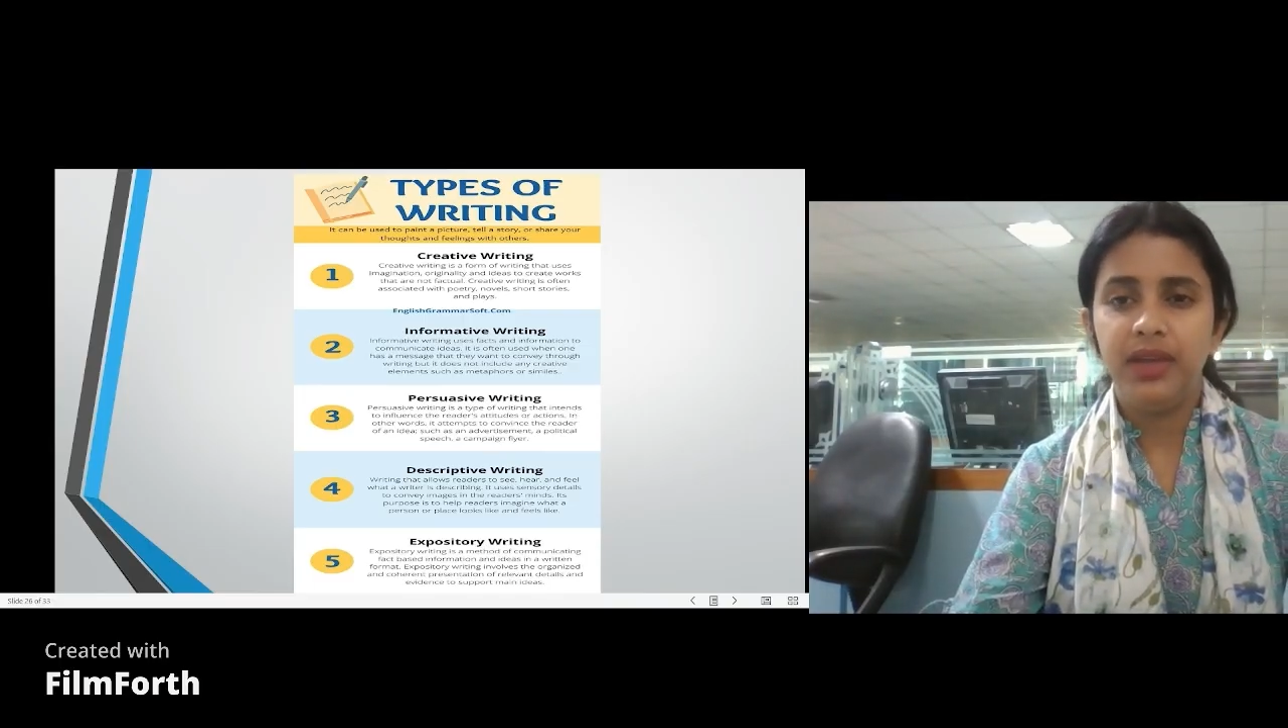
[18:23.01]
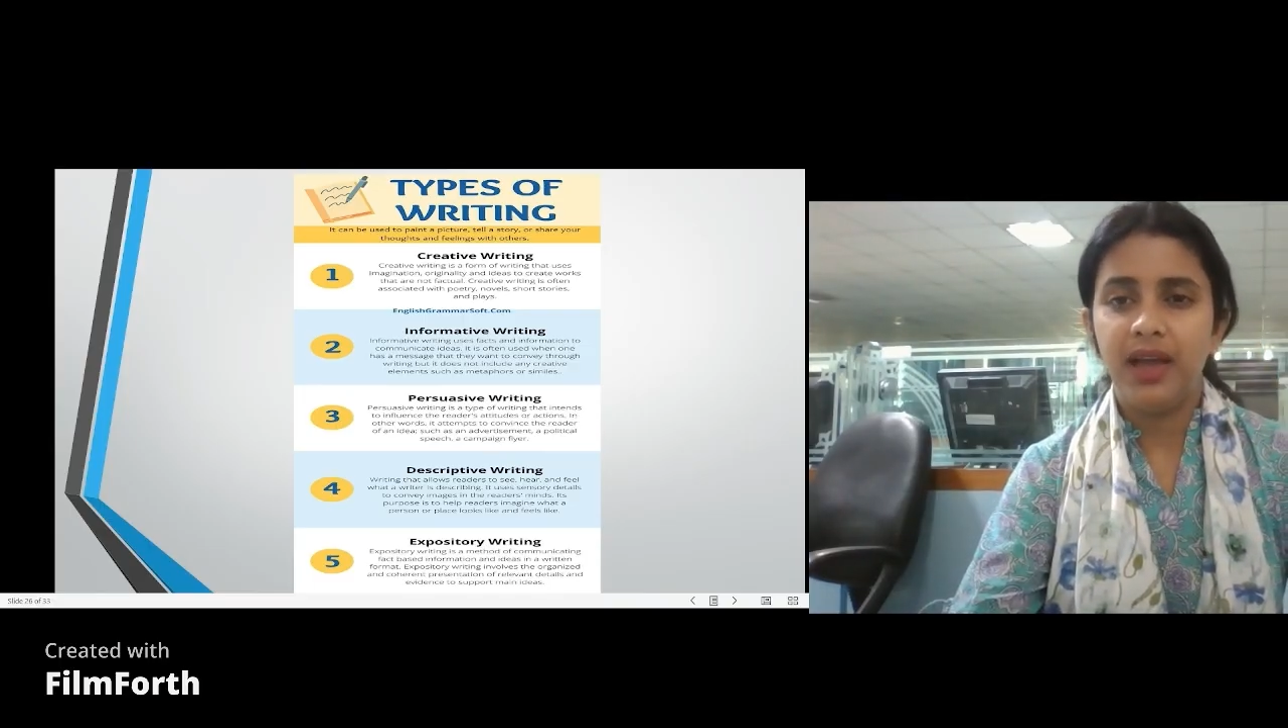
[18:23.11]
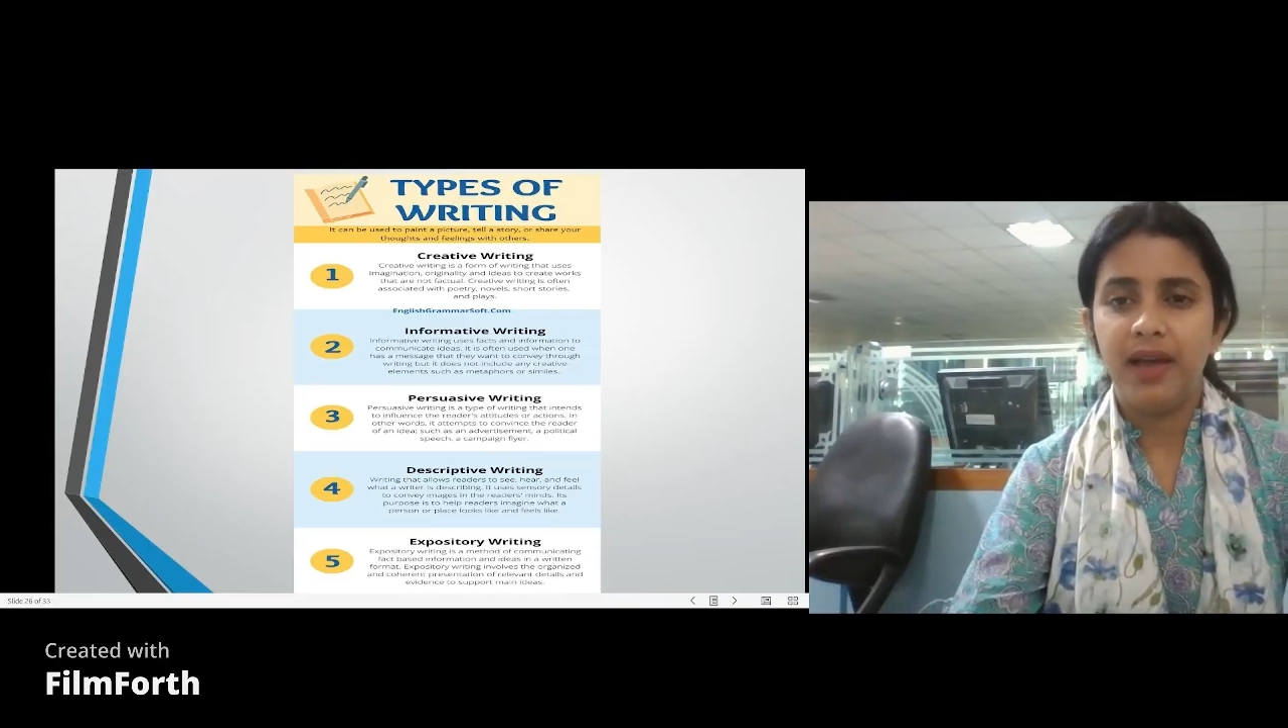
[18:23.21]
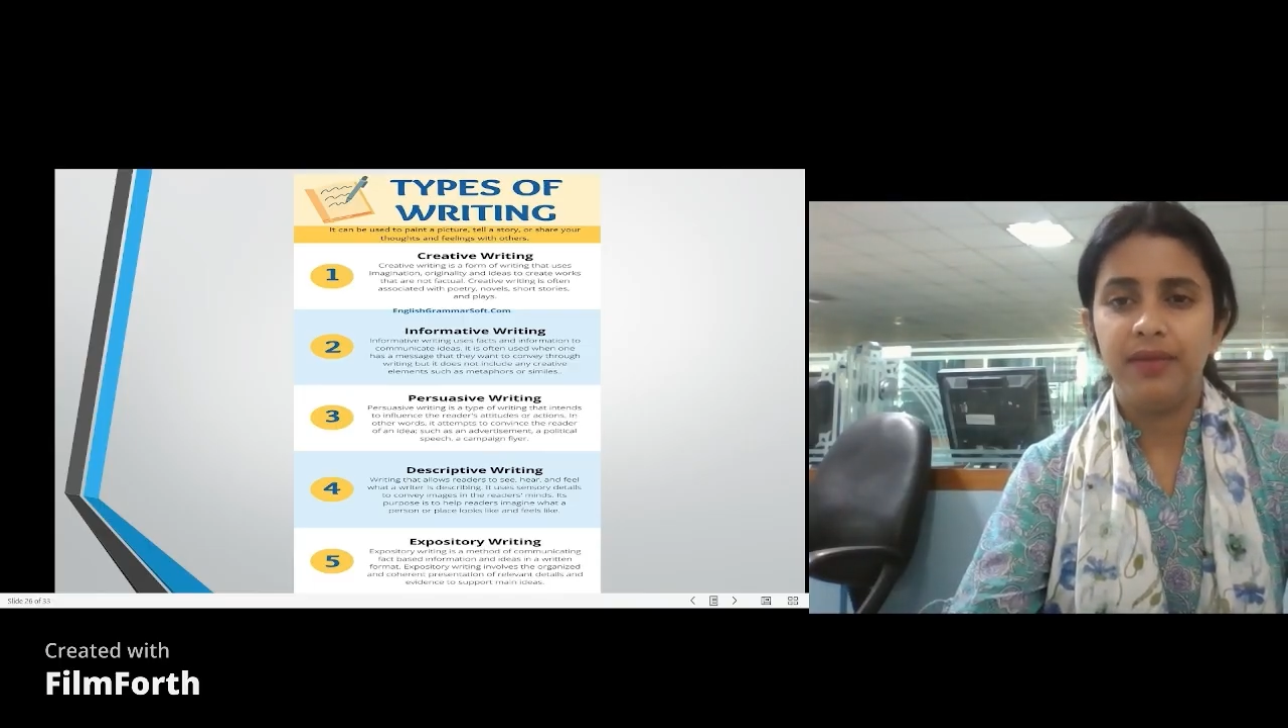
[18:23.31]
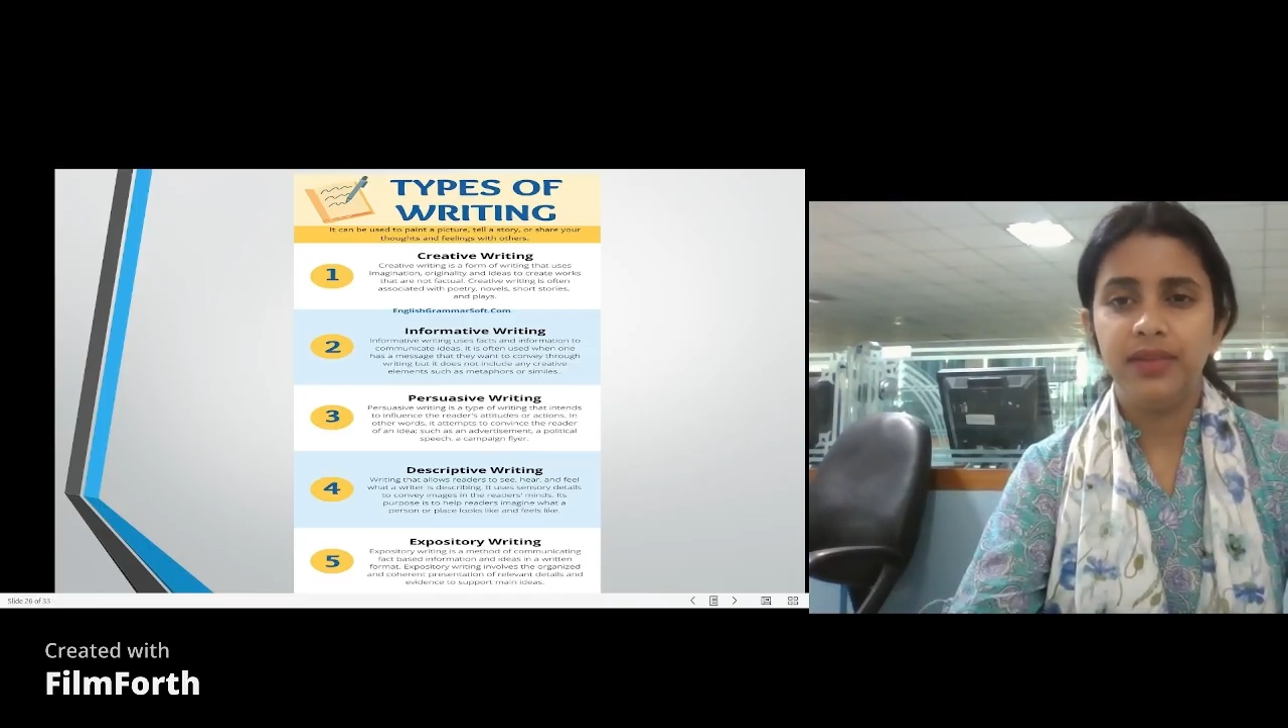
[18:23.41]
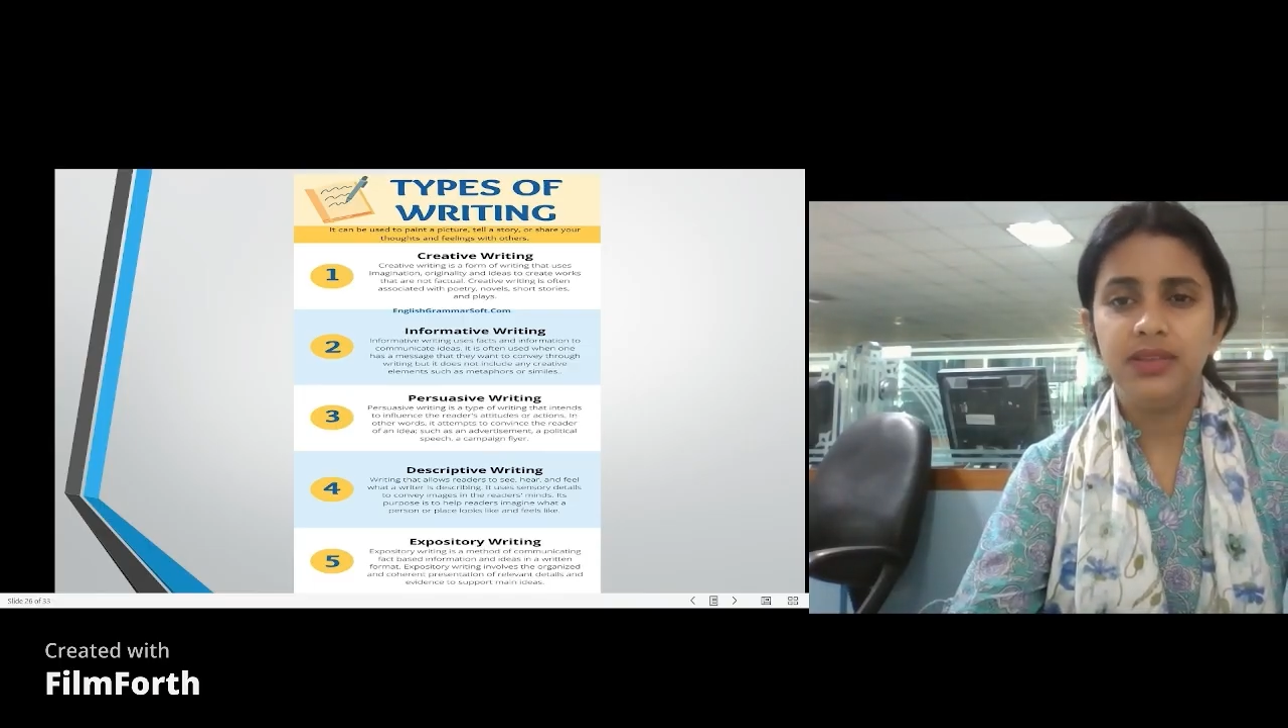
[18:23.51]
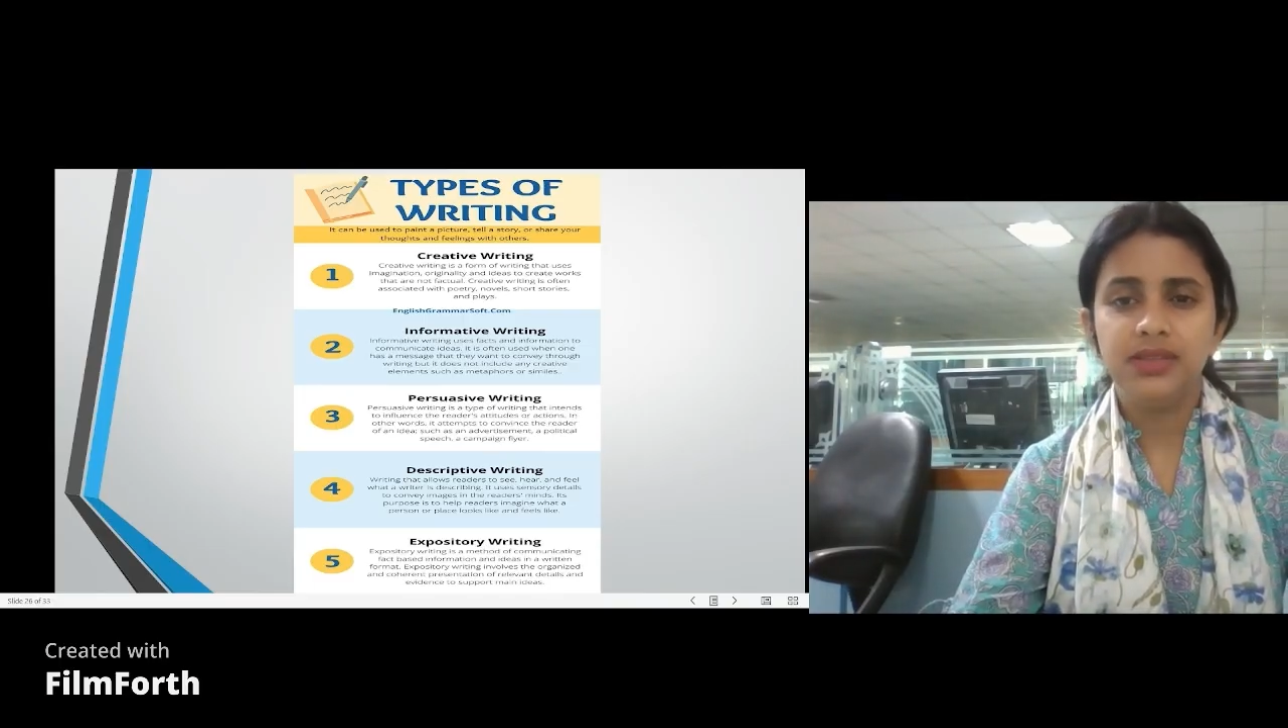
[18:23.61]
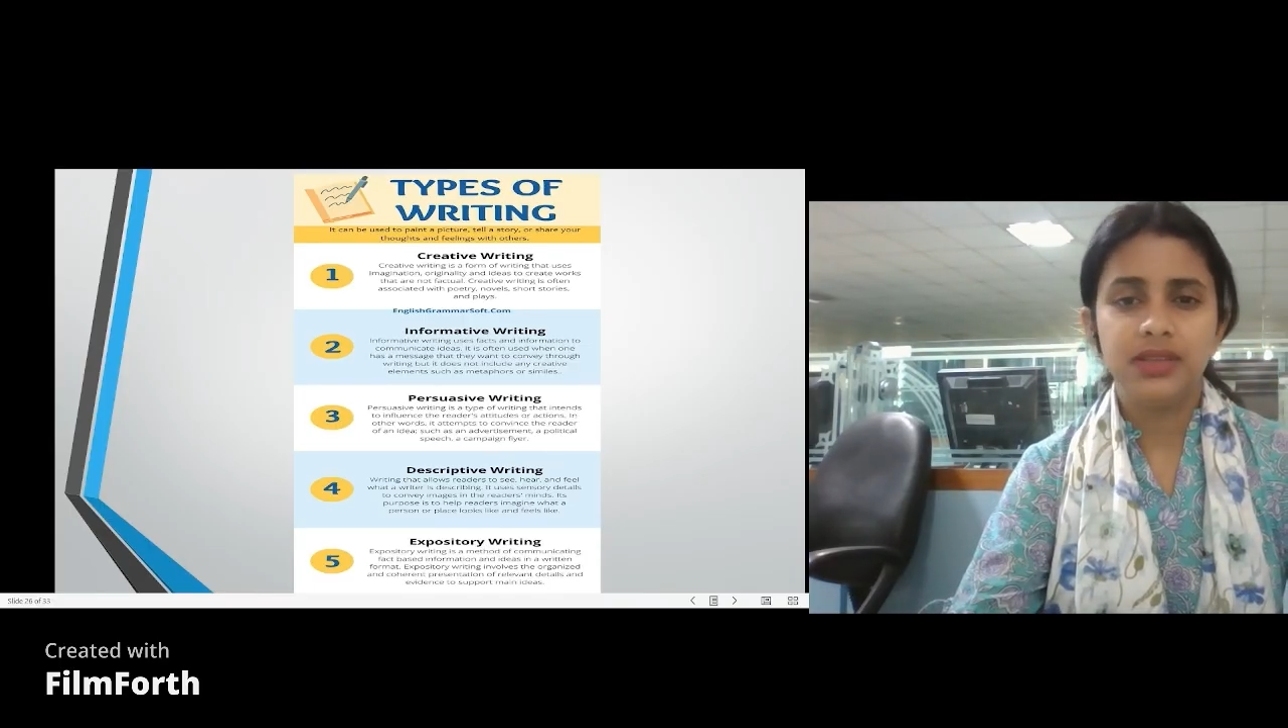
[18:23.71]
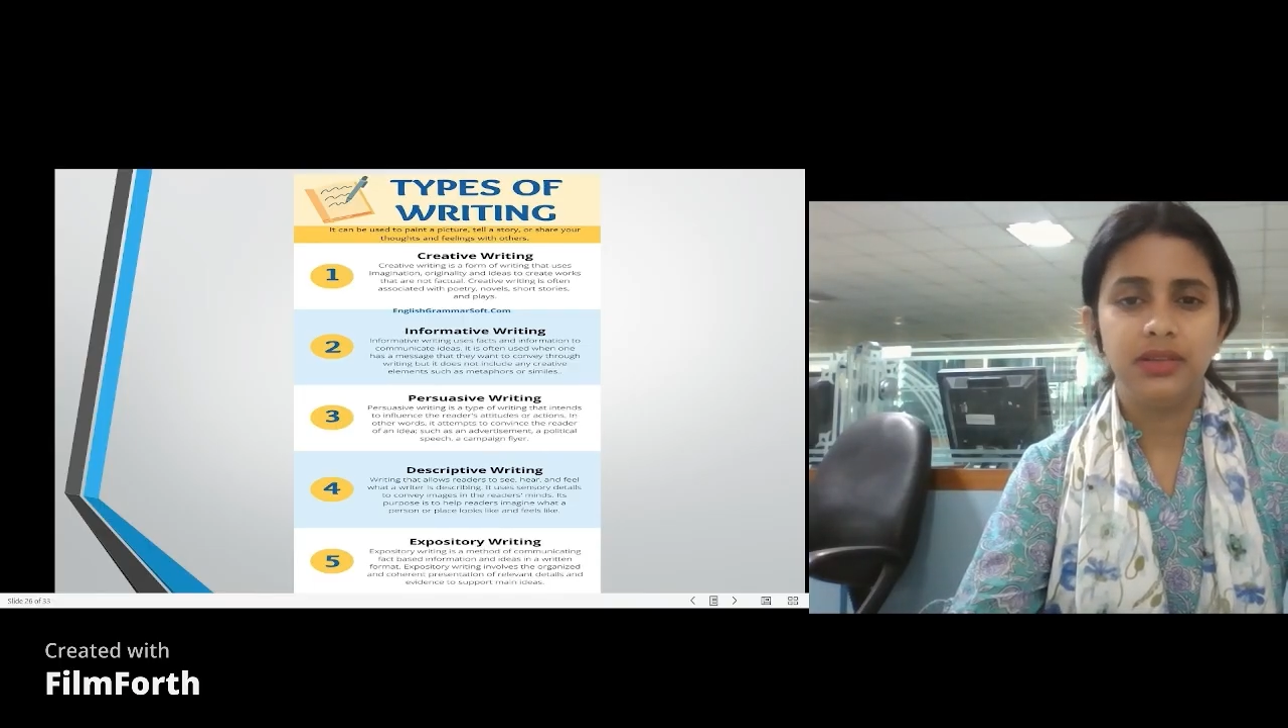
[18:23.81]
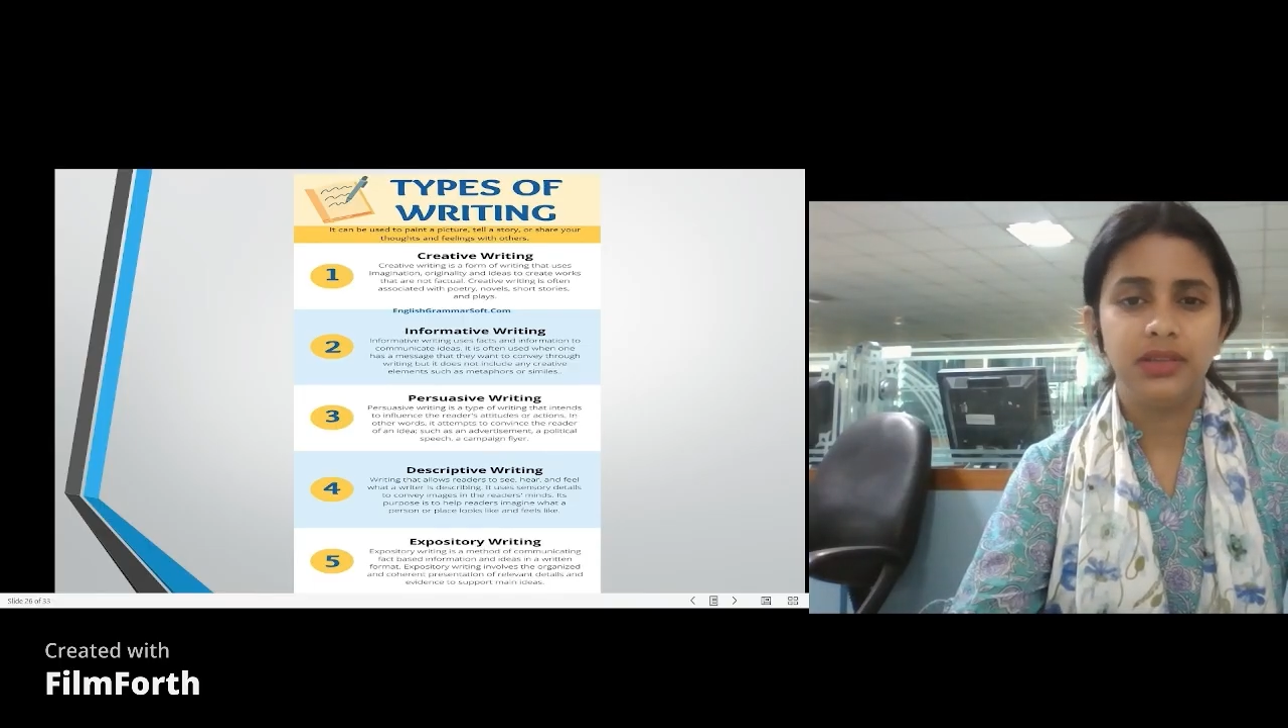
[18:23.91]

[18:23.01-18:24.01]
have is